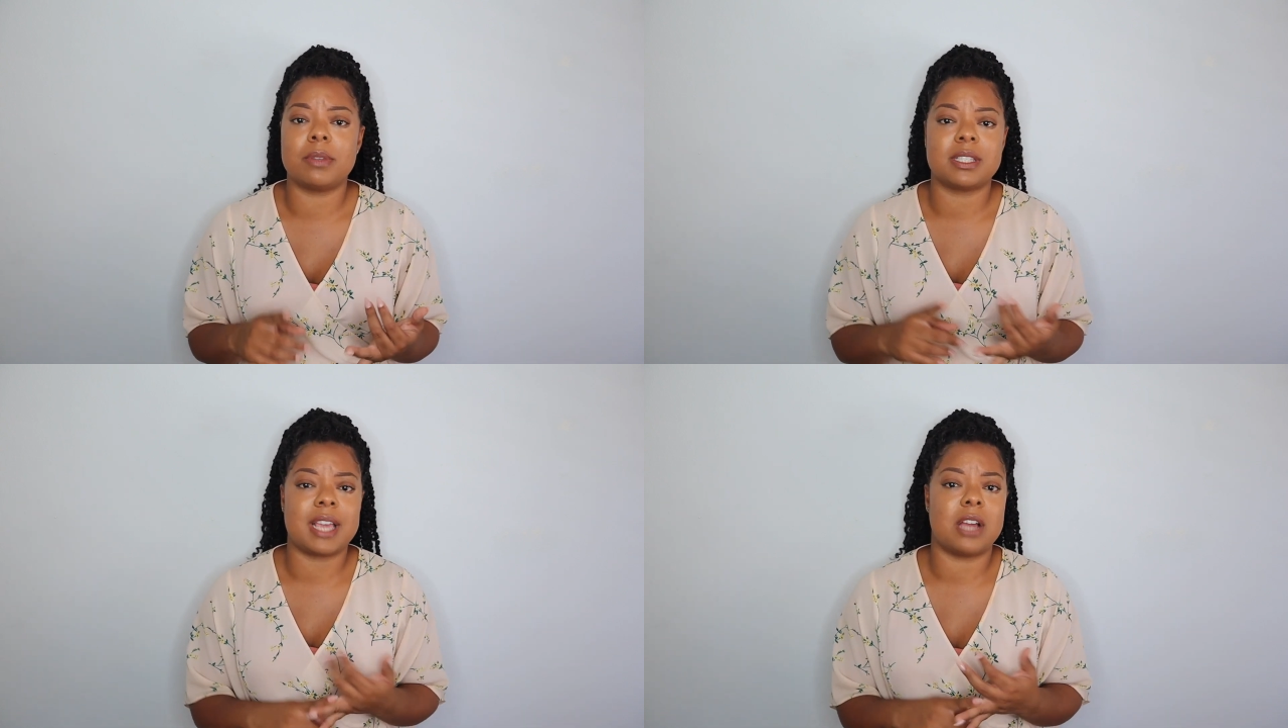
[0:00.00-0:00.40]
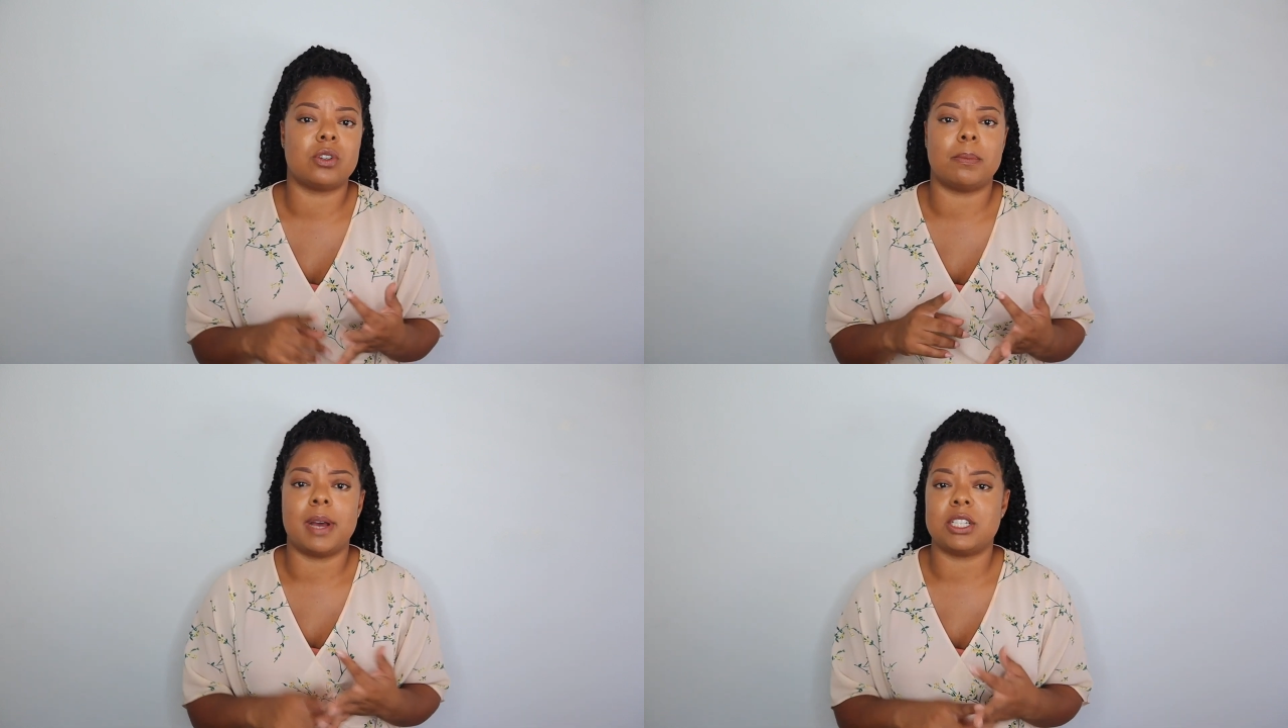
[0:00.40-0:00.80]
the
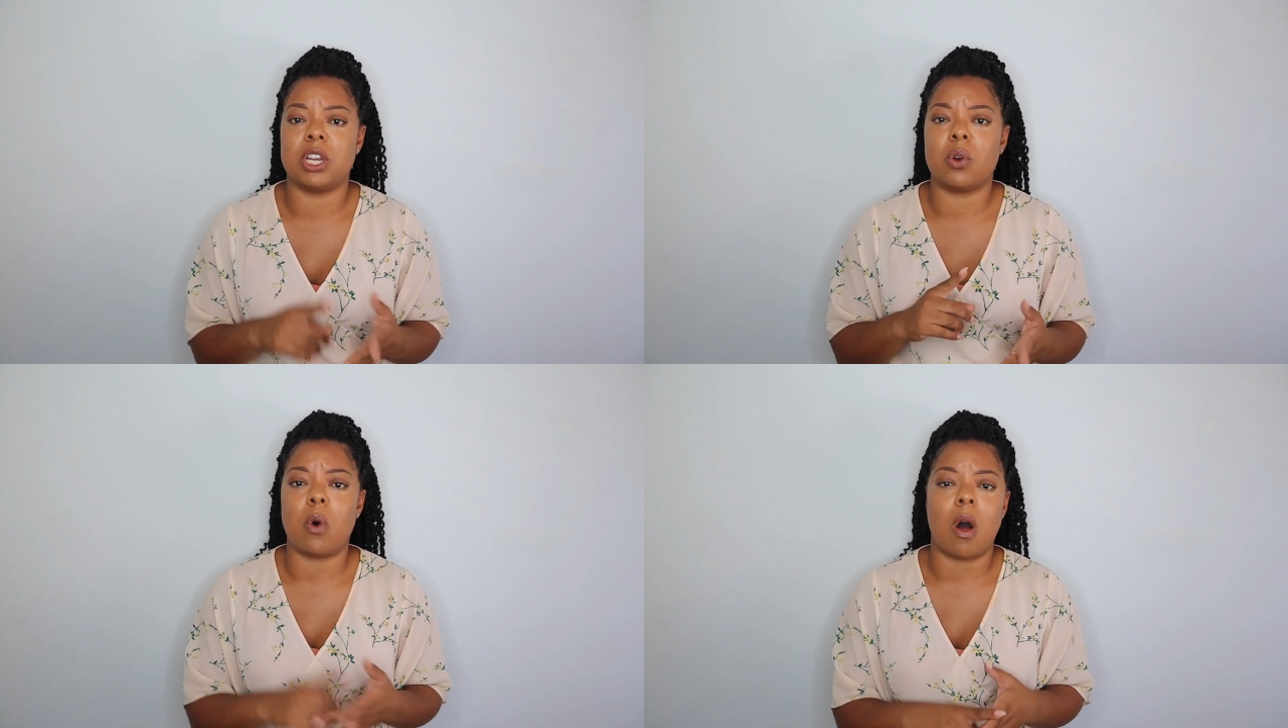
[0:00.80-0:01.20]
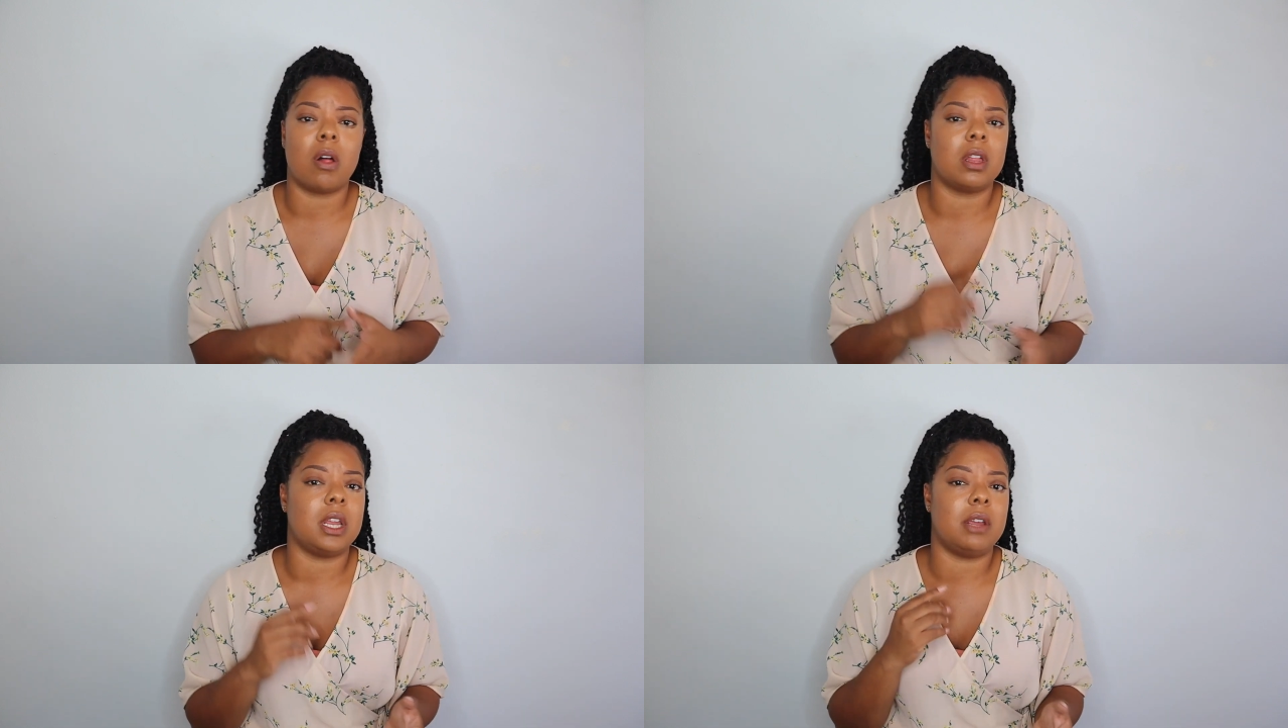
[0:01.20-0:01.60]
schedule, budget,
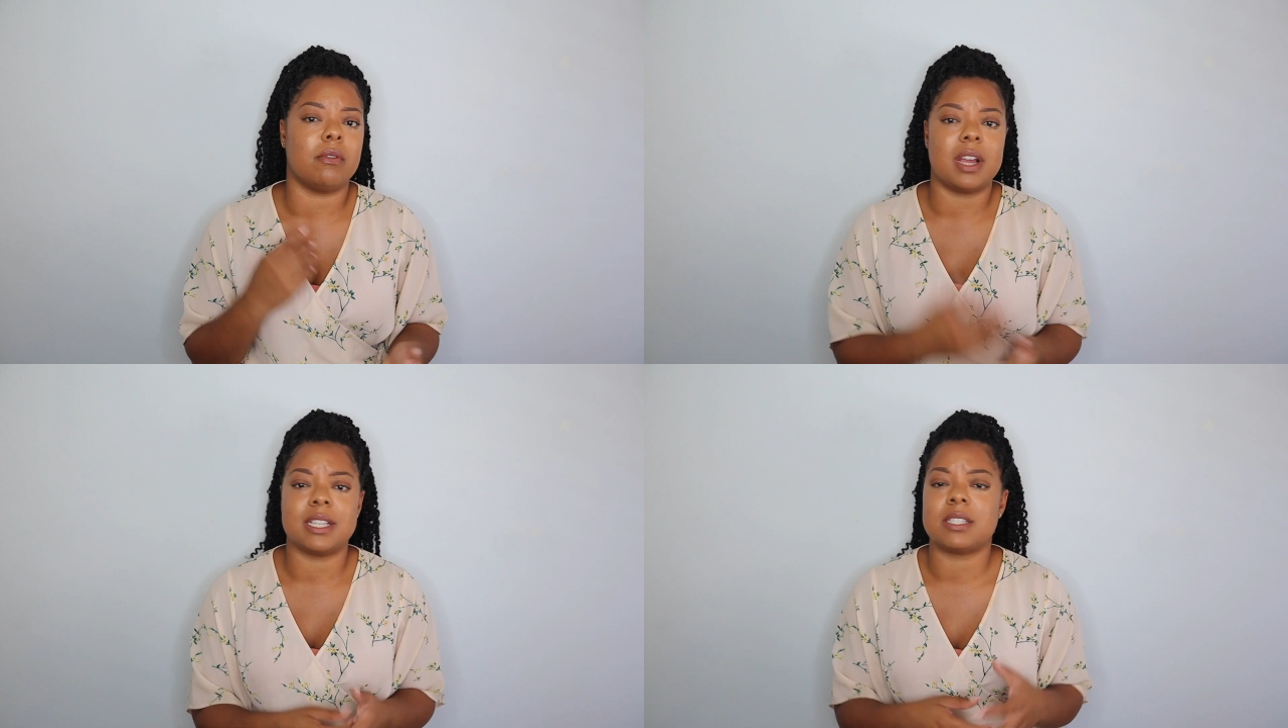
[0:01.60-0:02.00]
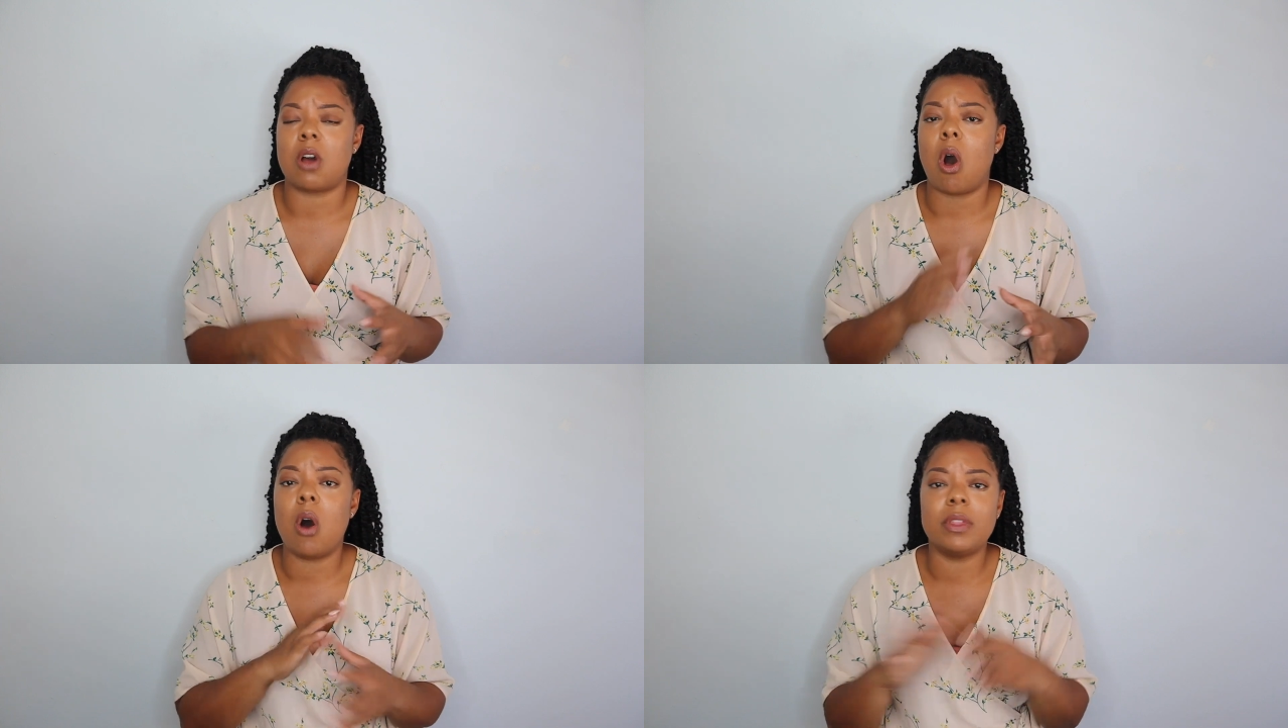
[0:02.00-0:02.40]
quality, risks,
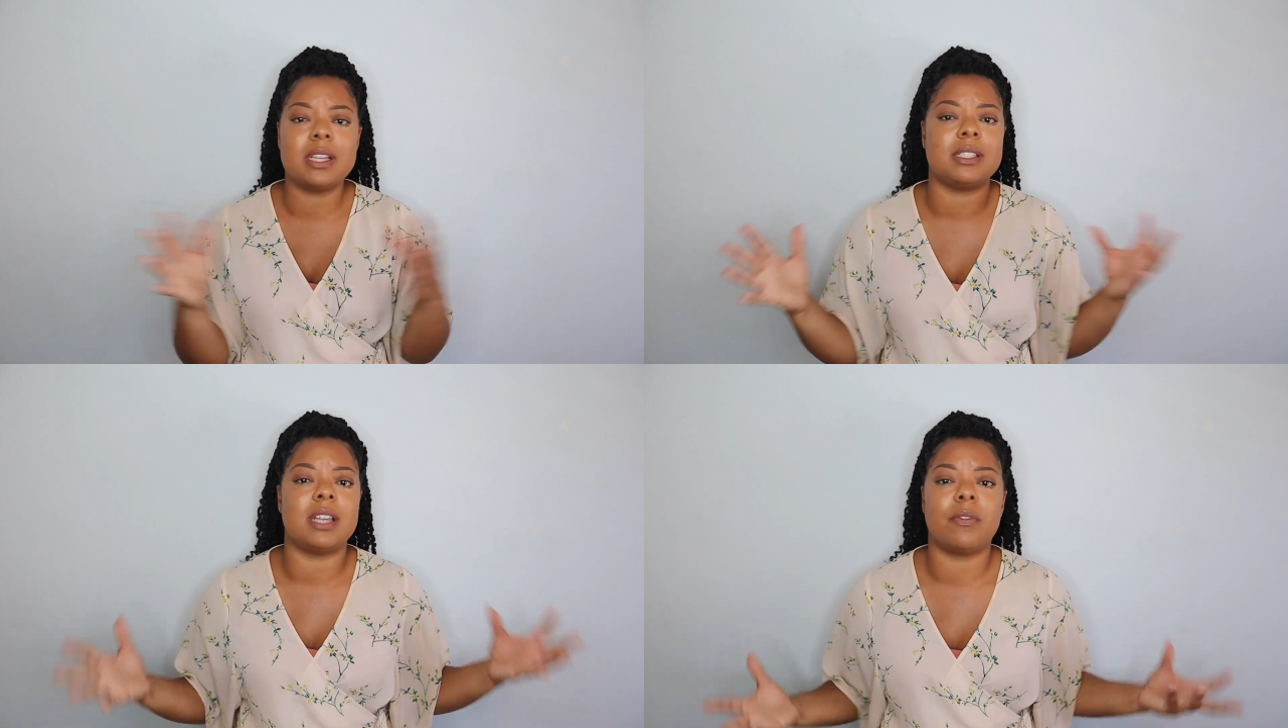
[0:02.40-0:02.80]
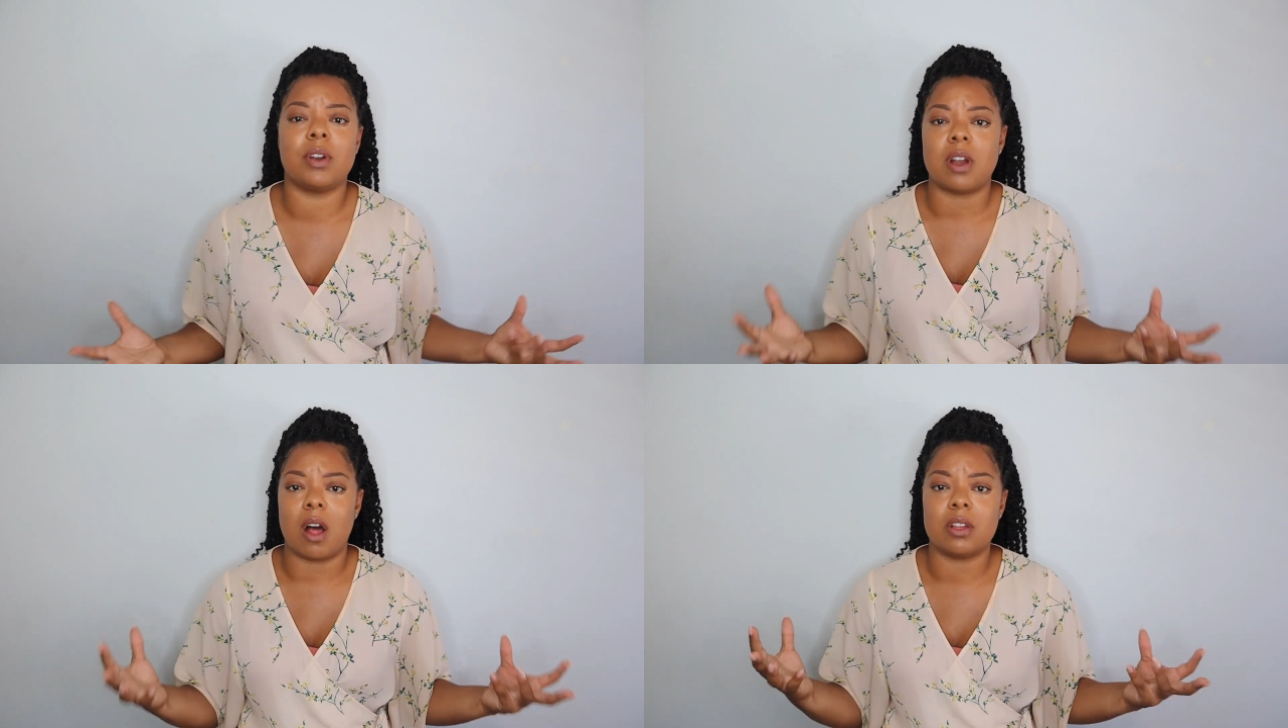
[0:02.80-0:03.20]
all these
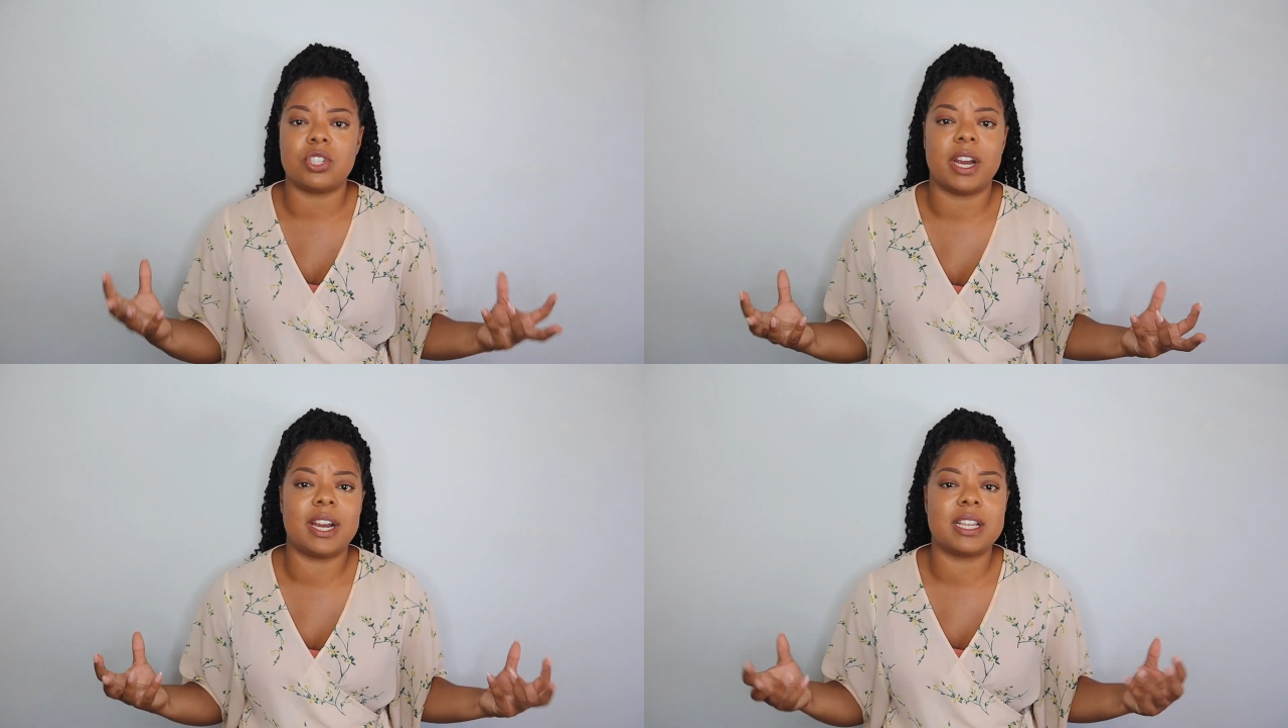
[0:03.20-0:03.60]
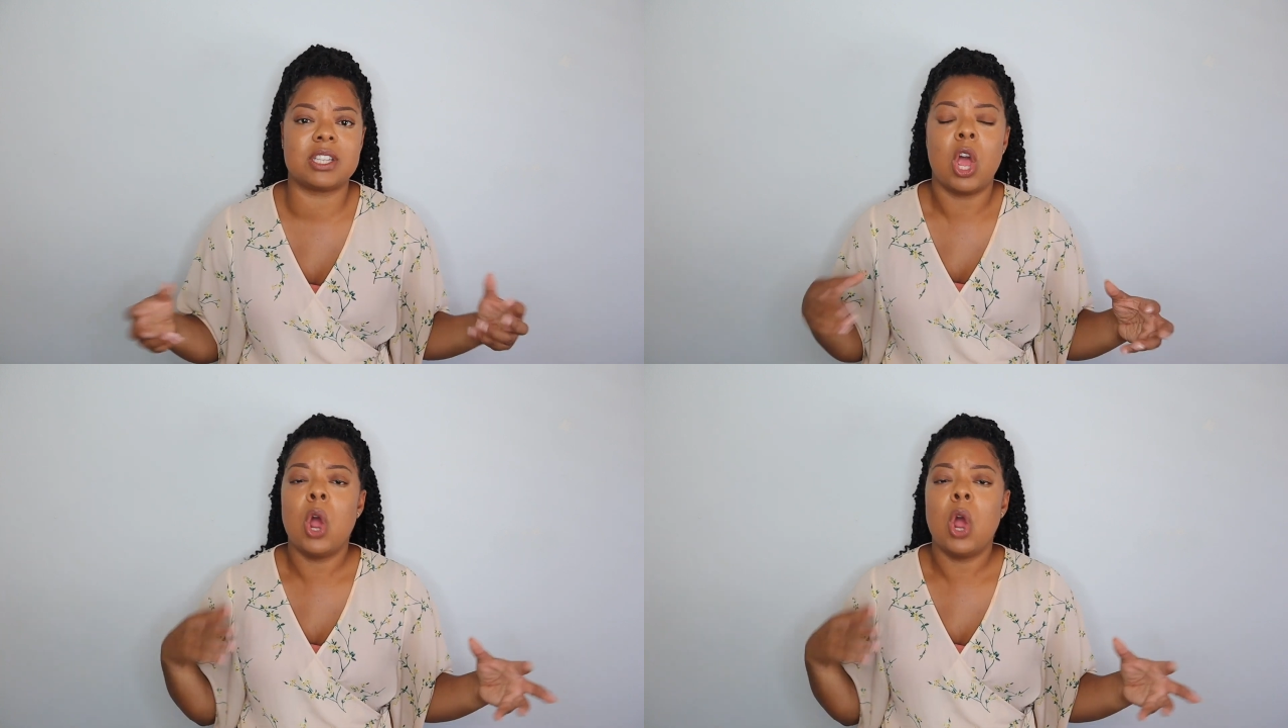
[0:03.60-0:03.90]
different knowledge areas.